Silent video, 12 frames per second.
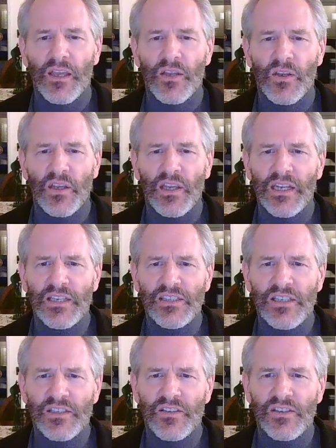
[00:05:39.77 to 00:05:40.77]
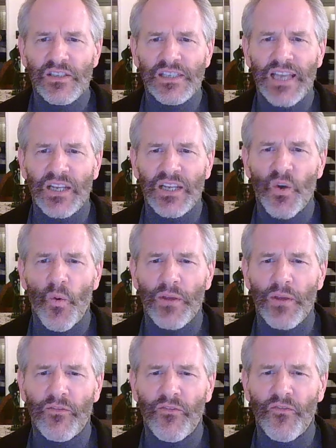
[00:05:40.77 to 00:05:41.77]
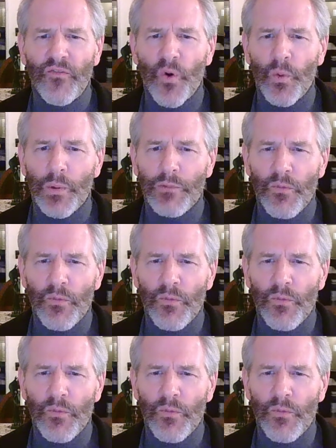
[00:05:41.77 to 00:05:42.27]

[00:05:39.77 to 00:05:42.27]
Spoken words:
You can get a sense that this is kind of going forward